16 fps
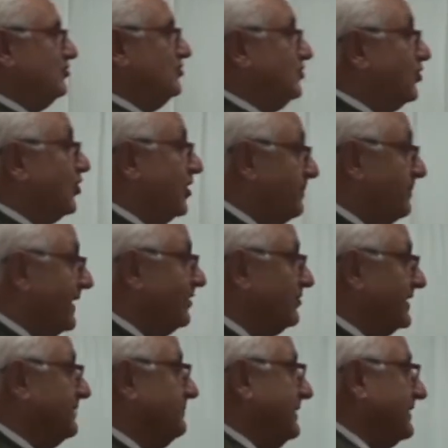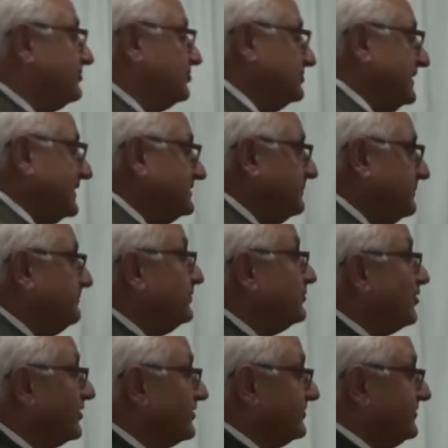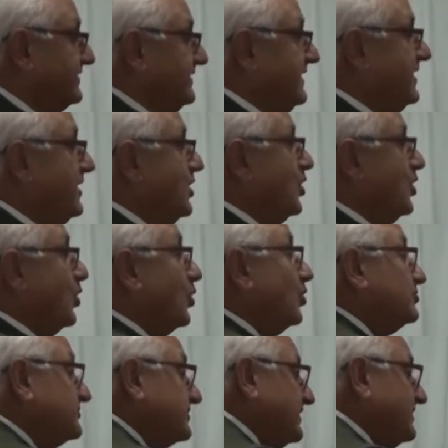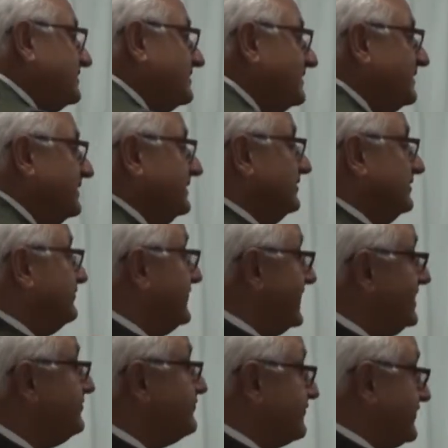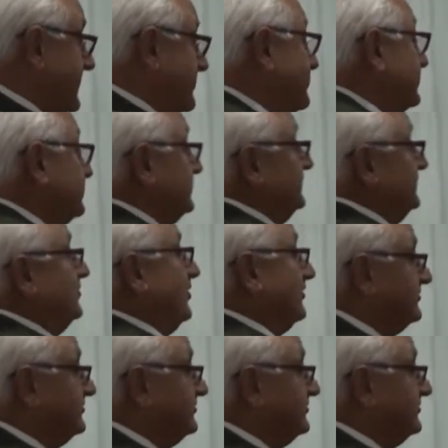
to go about and make sure that the bureaucracy owns it, the very framers of the